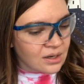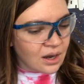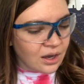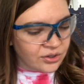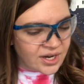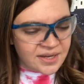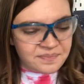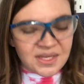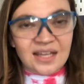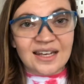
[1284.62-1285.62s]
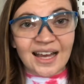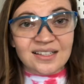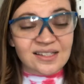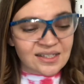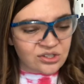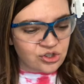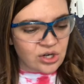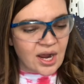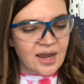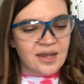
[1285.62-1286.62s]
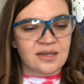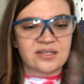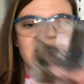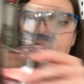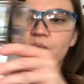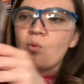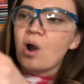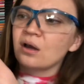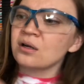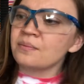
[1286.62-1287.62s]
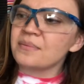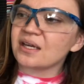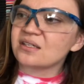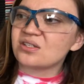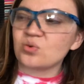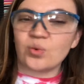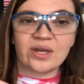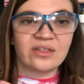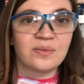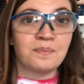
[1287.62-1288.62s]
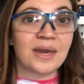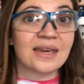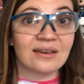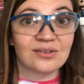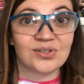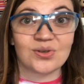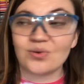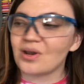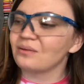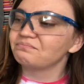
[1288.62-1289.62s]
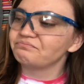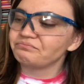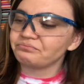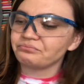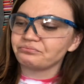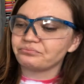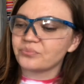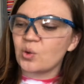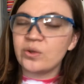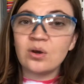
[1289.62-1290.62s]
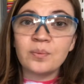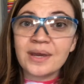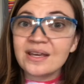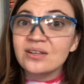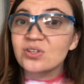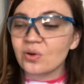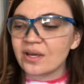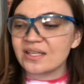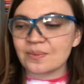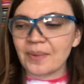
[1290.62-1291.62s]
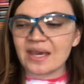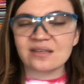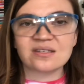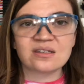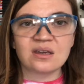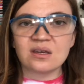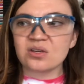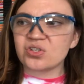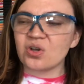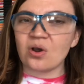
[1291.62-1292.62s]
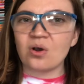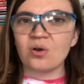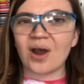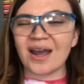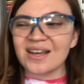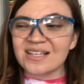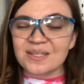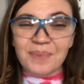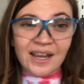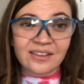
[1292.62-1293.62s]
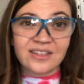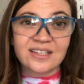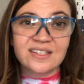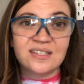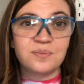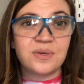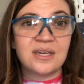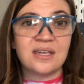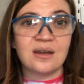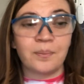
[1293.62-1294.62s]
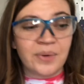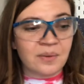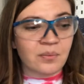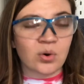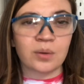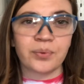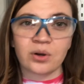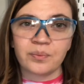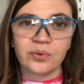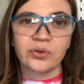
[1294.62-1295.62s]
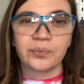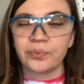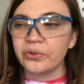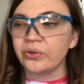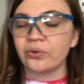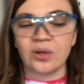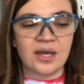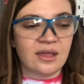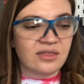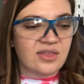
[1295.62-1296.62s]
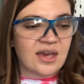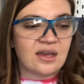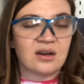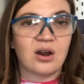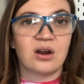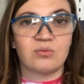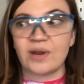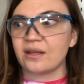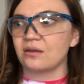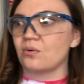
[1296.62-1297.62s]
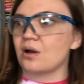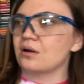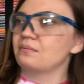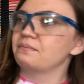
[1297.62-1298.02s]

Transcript: All right, next let's try some water mixed with baking soda. We know baking soda is a base, so I expect this to be a bit more purple or blue than our regular water.